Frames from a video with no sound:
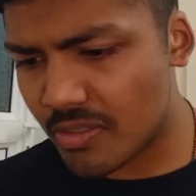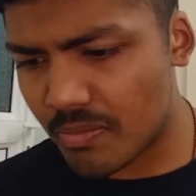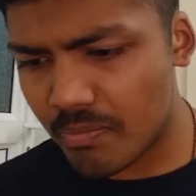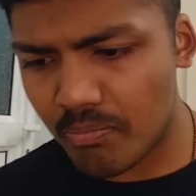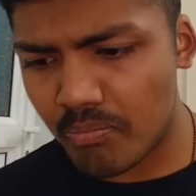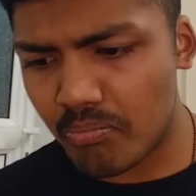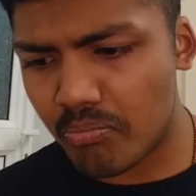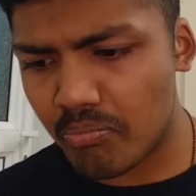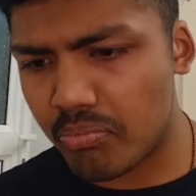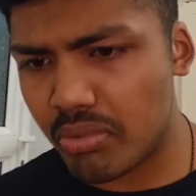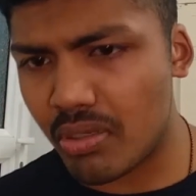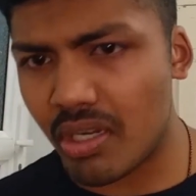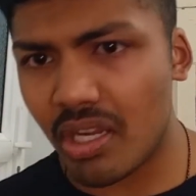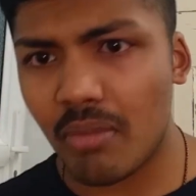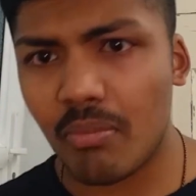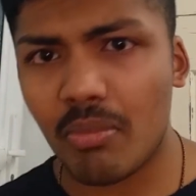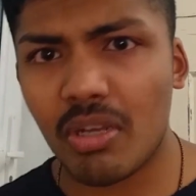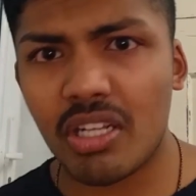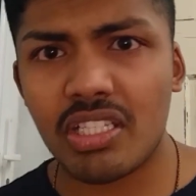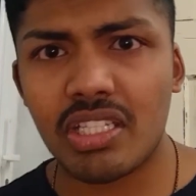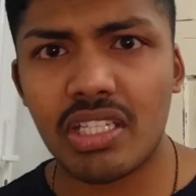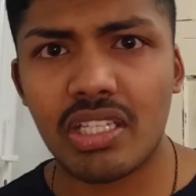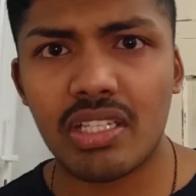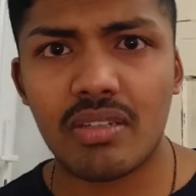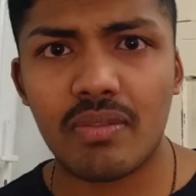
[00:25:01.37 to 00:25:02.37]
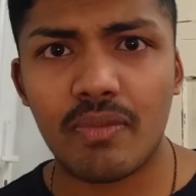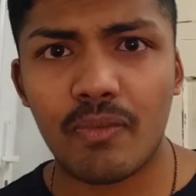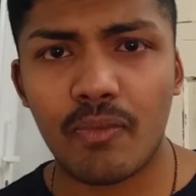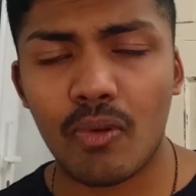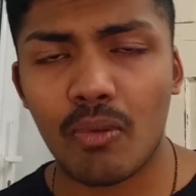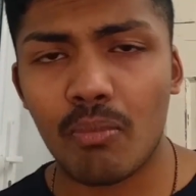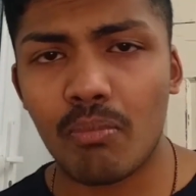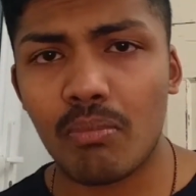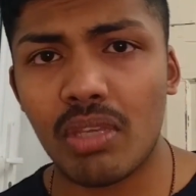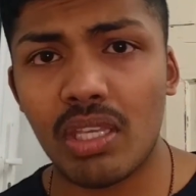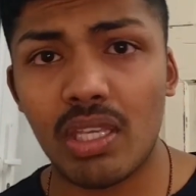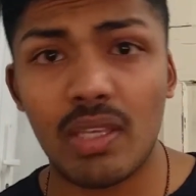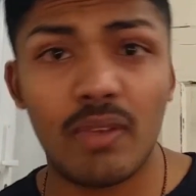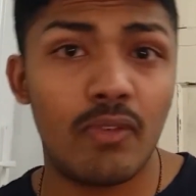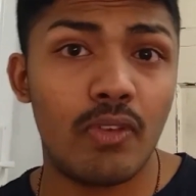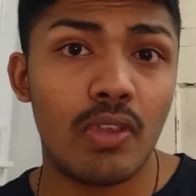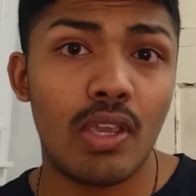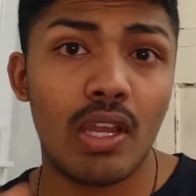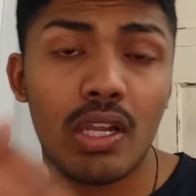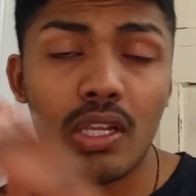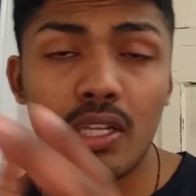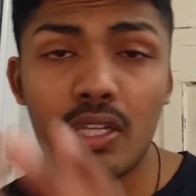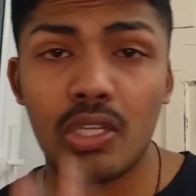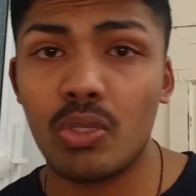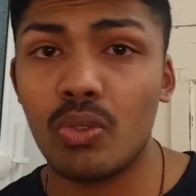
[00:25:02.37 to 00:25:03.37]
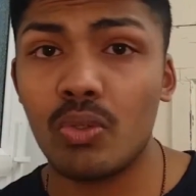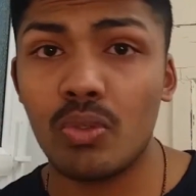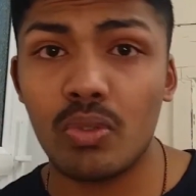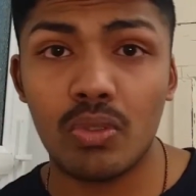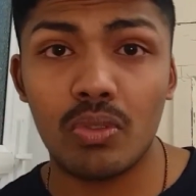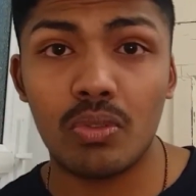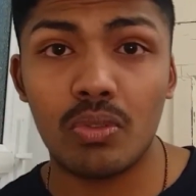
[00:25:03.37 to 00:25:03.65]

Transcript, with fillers: that's pretty much it from me if you are